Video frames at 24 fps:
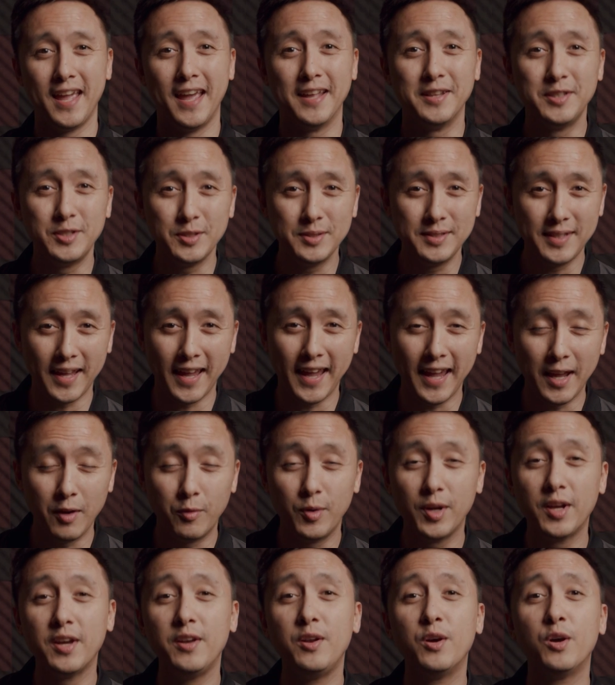And today
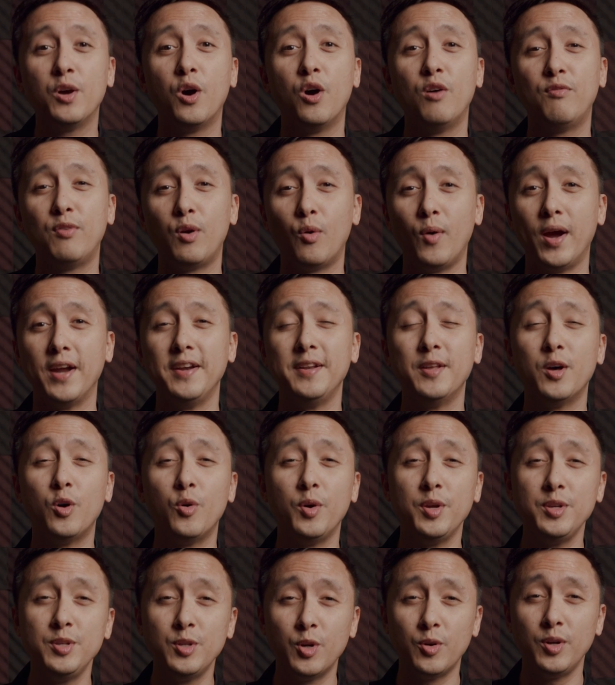we're going to go over why
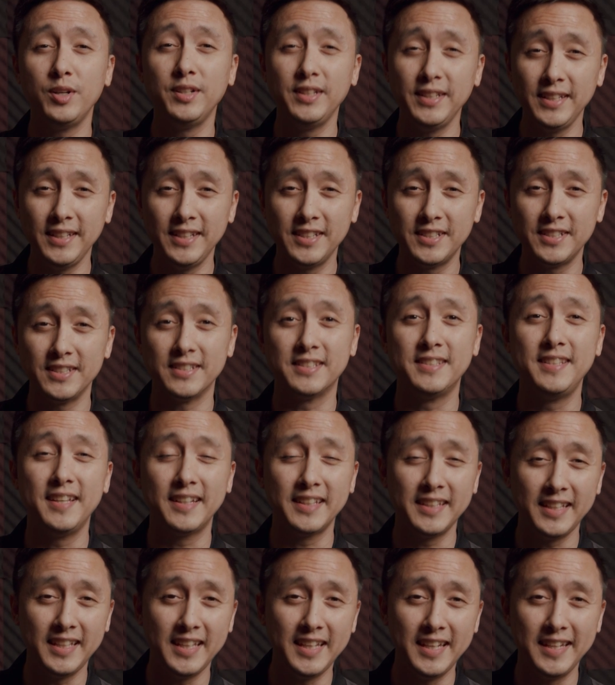knowing your niche is the
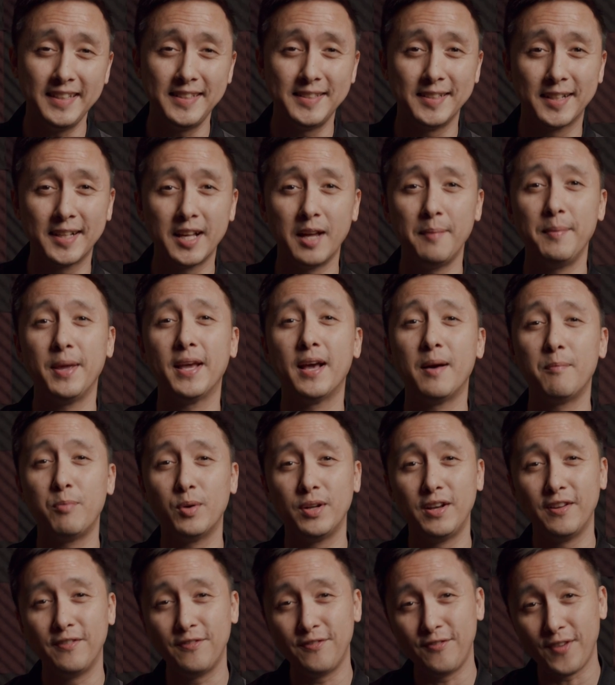key to coming up
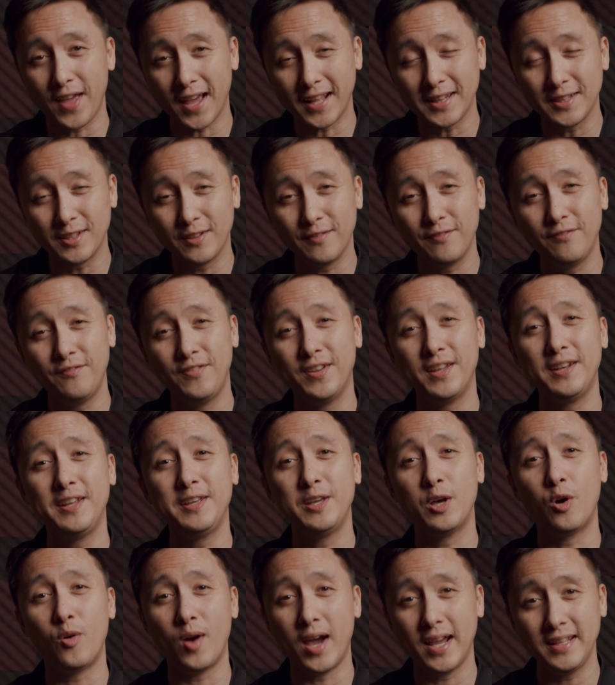with effective
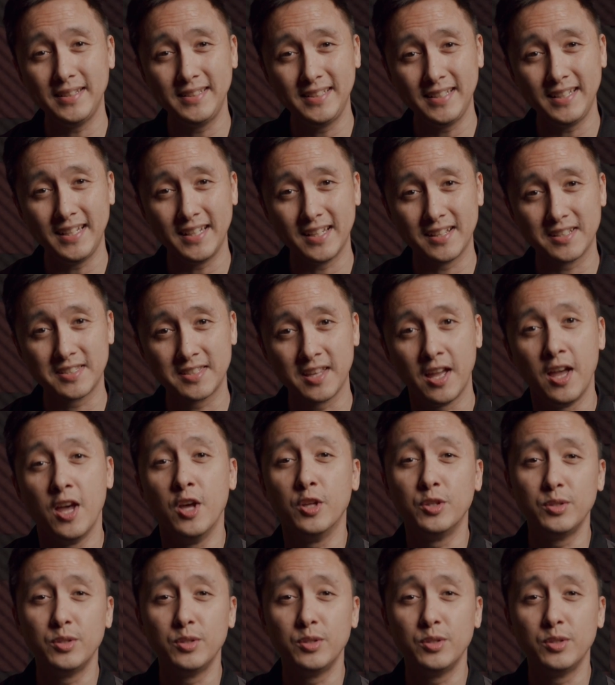video ideas